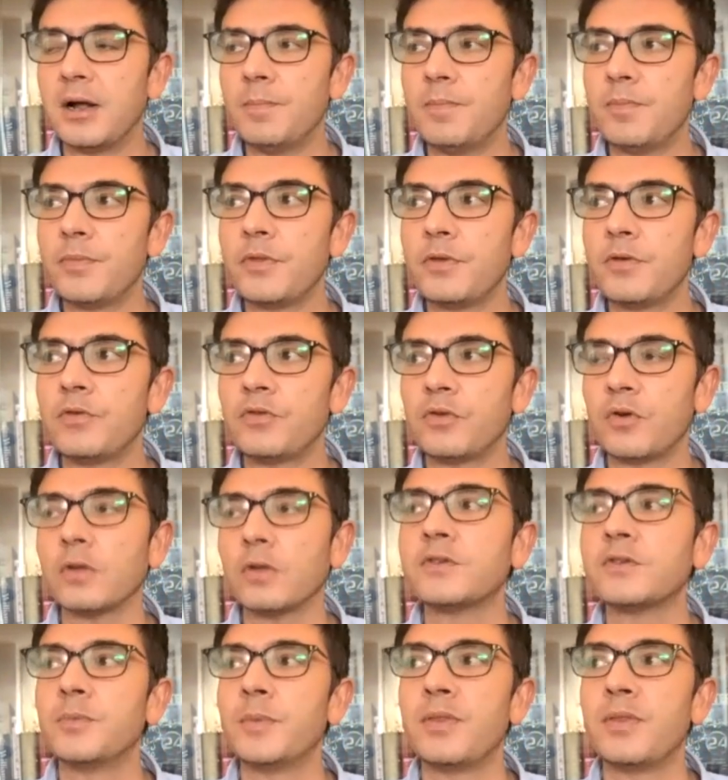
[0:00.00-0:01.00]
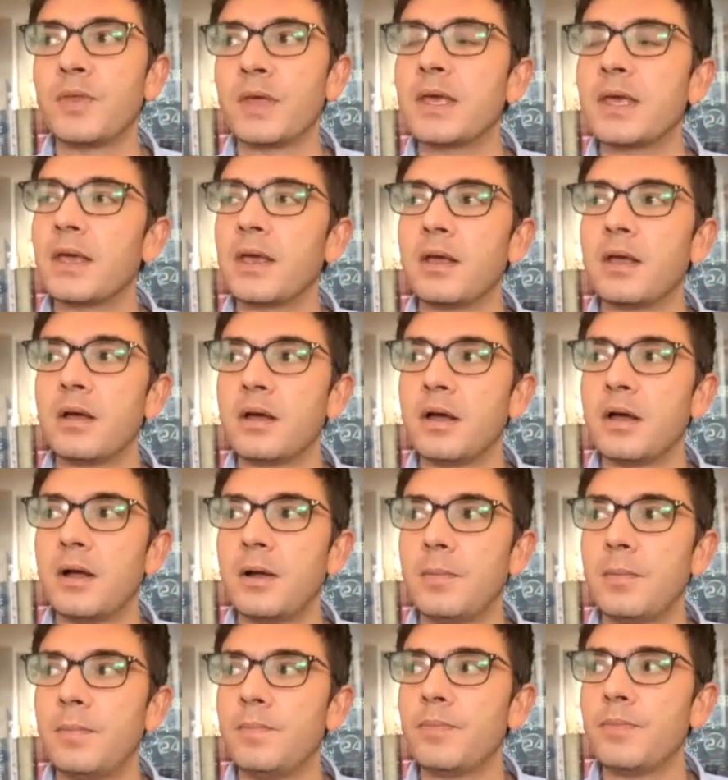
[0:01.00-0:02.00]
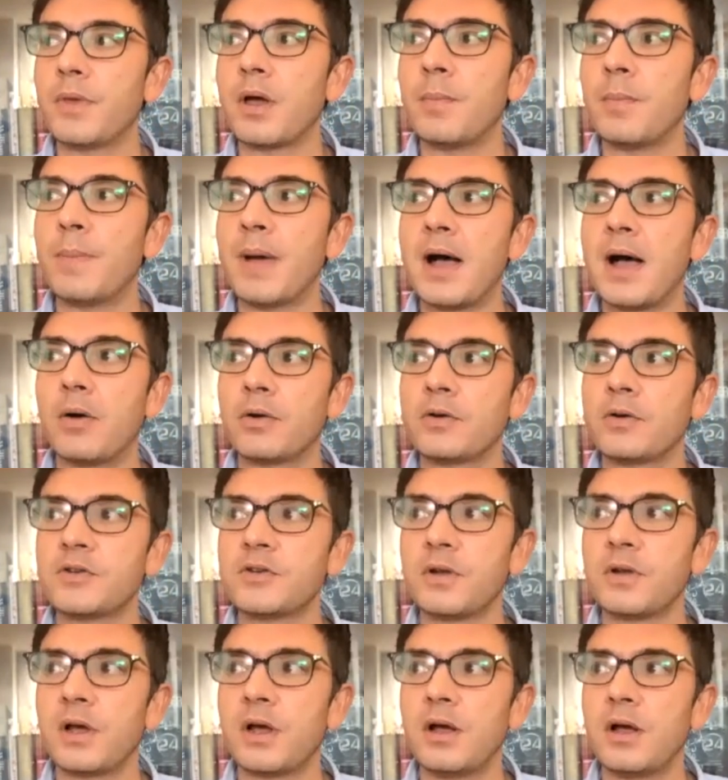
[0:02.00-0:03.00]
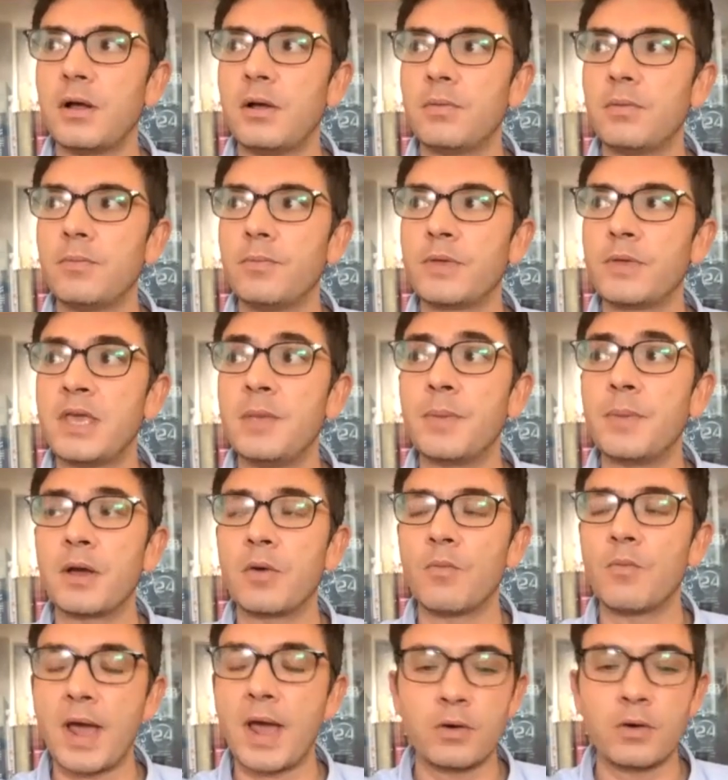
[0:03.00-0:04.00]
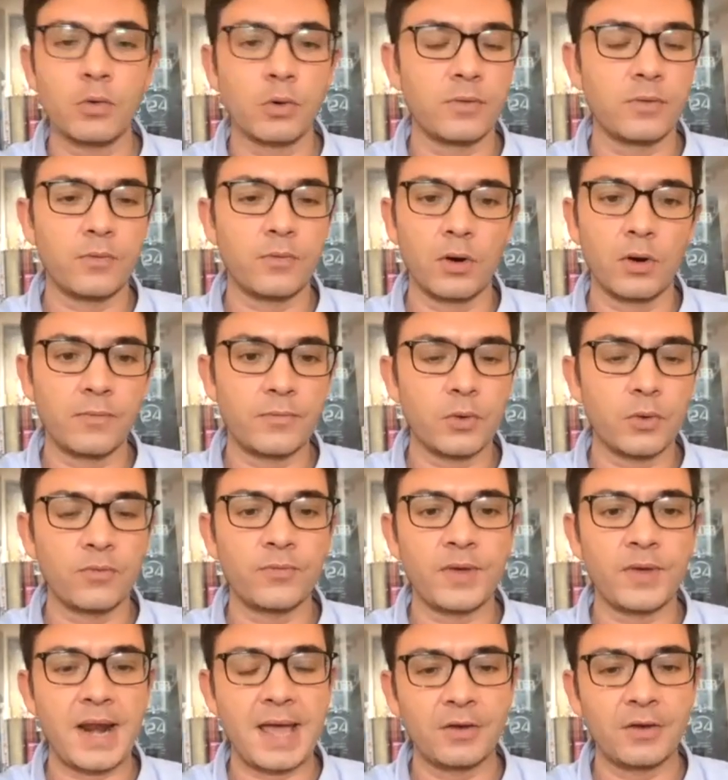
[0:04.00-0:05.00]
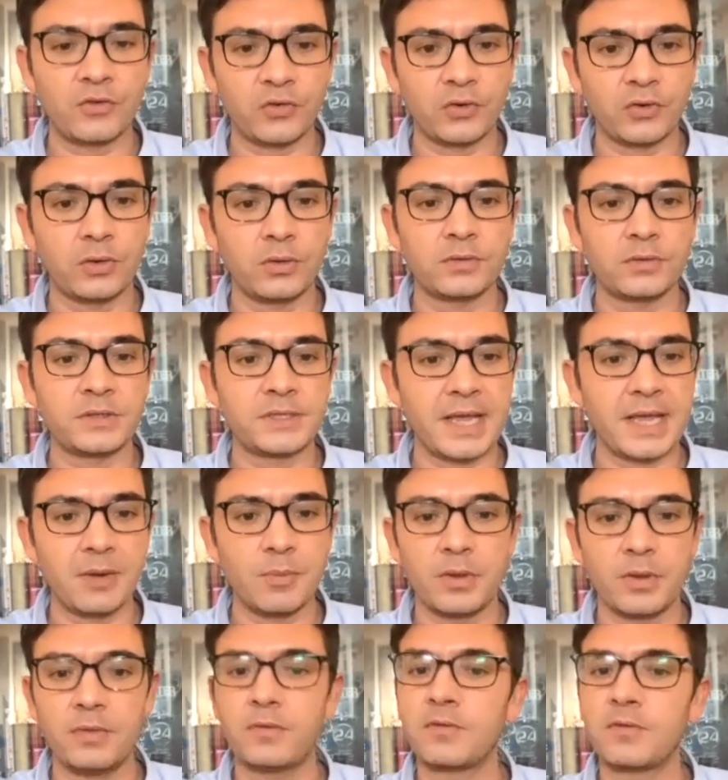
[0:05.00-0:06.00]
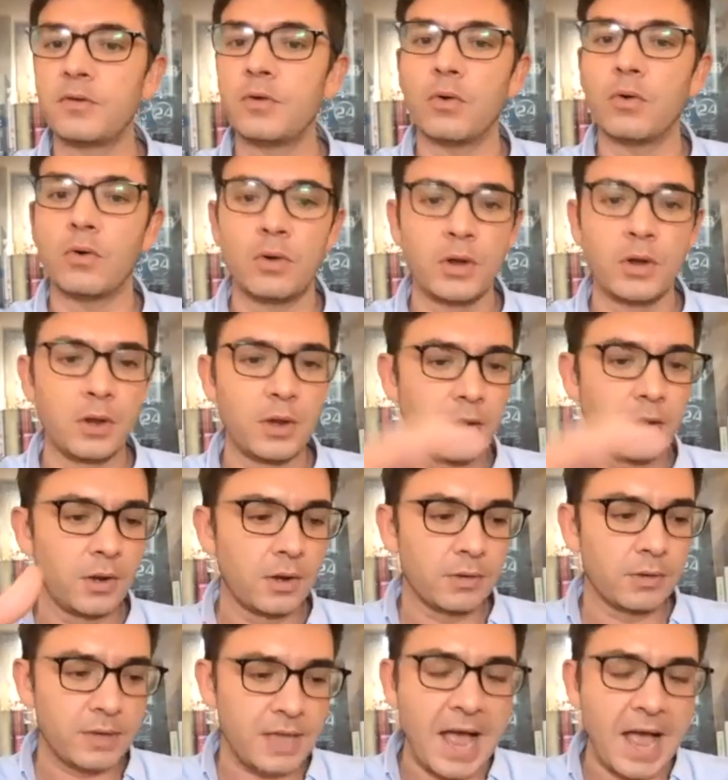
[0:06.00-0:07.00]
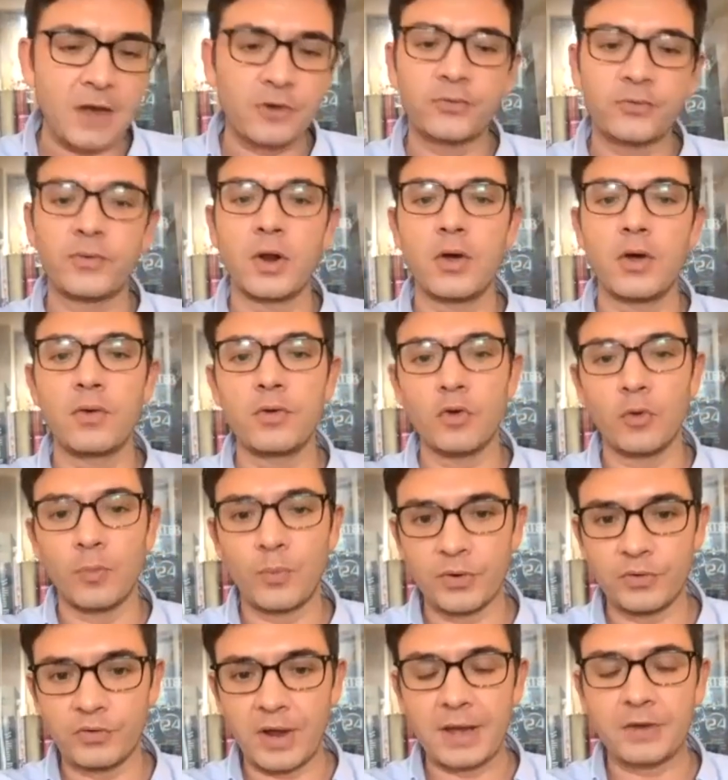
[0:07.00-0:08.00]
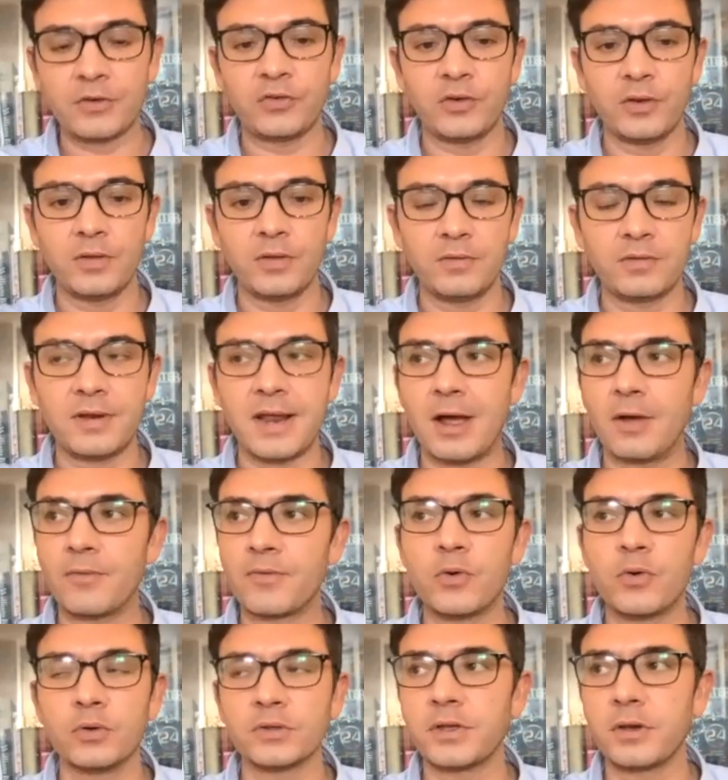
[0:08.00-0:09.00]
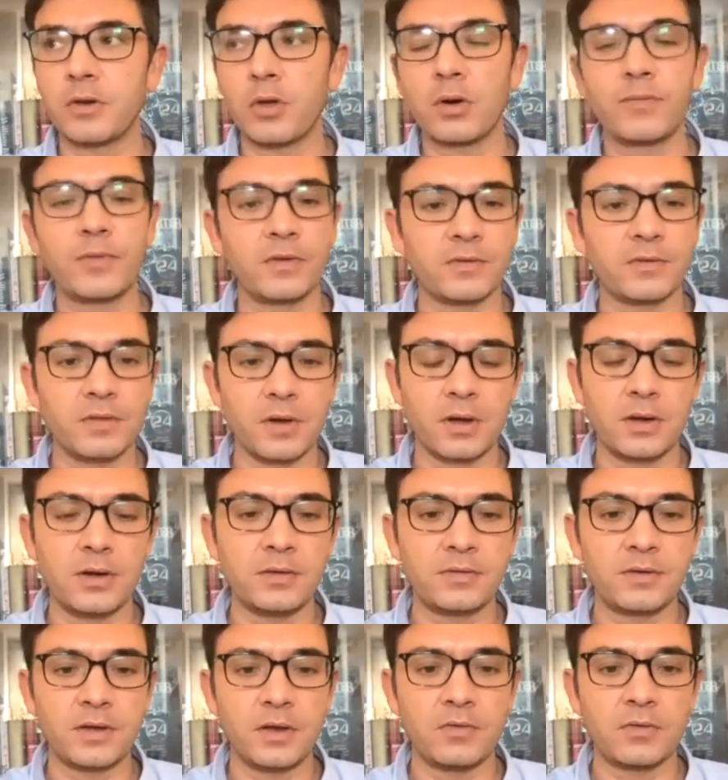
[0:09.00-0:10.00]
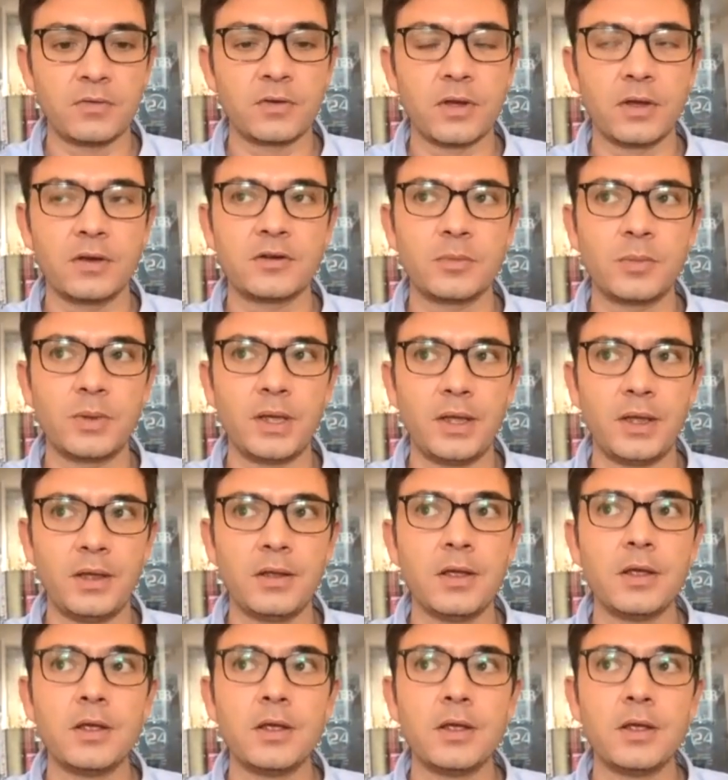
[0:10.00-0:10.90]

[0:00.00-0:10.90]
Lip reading: You should also be thinking about keeping a record of all of your financial statements, your cash flow, your projections. Now, of course, a lot of this in the early stage is going to be